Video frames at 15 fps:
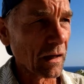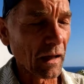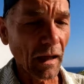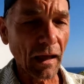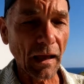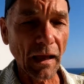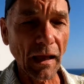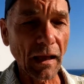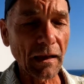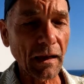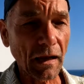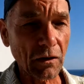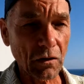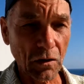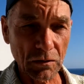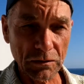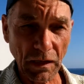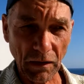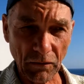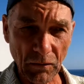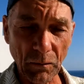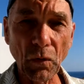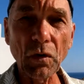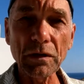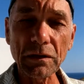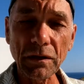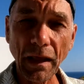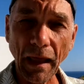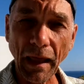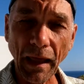And I called tech support
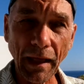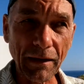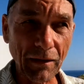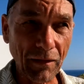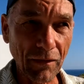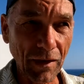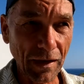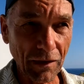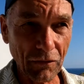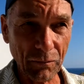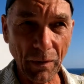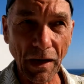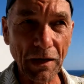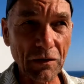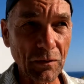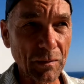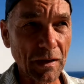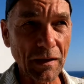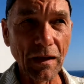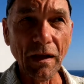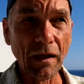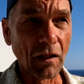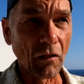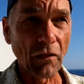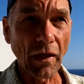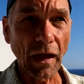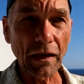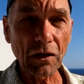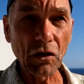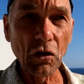and they explained to me
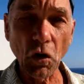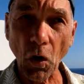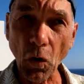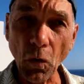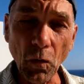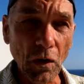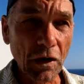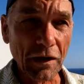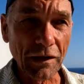that no,